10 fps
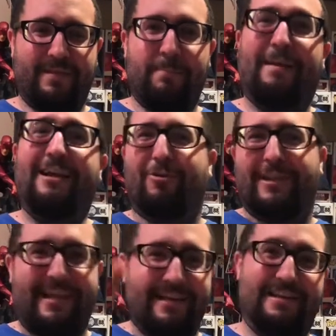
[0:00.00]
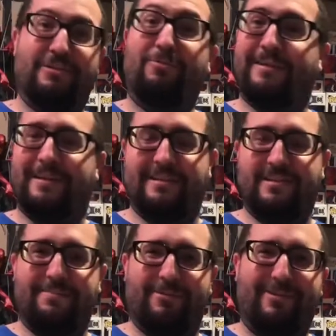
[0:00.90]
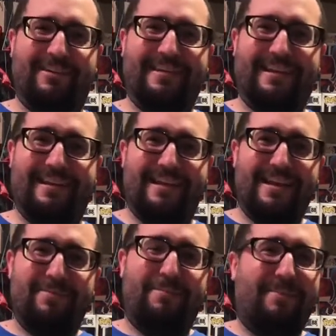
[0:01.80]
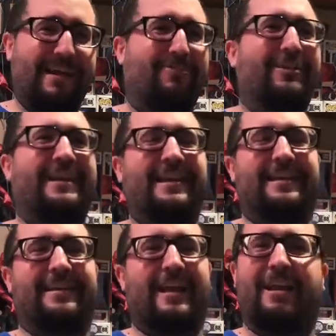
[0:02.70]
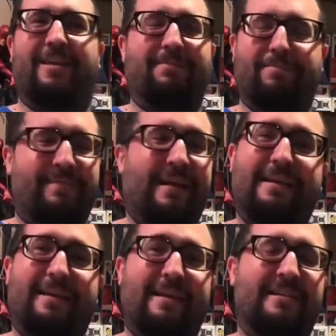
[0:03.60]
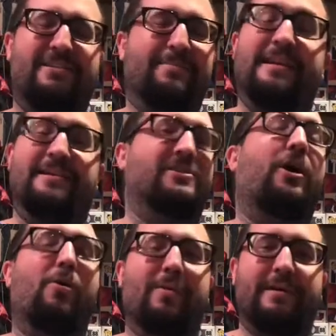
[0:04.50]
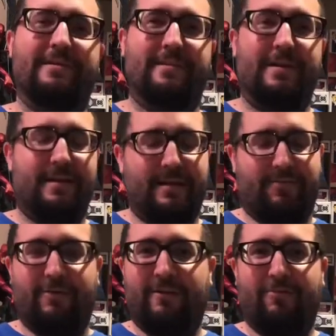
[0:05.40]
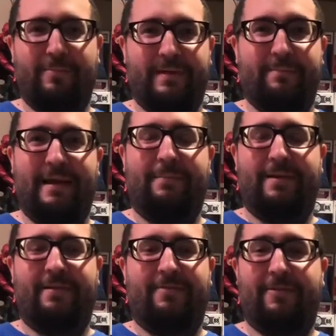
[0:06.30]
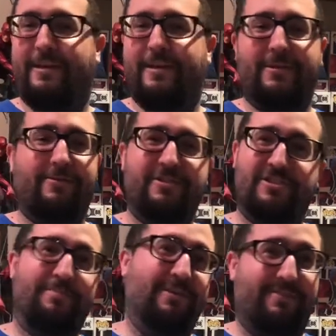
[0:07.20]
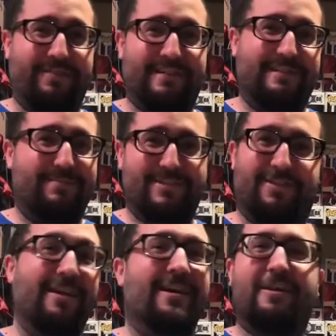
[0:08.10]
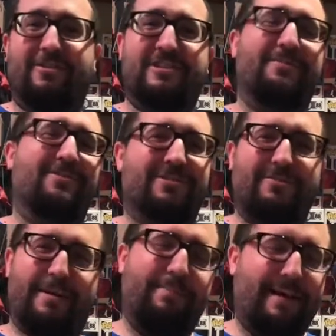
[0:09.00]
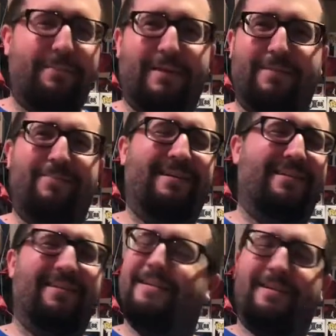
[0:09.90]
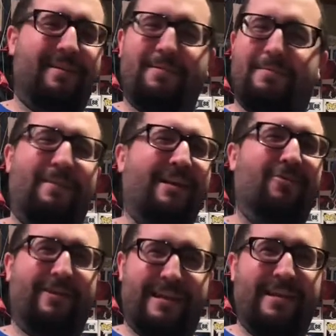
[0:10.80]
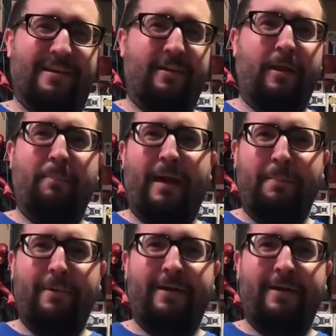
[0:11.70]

Michael Keaton. Oh my god, it took me a while to get it. But Michael Keaton, that guy to me is always and forever be Batman. Forget you Christian Bale fans. I'm sorry. Christian Bale was a great Batman, but Michael Keaton, oh, Batman.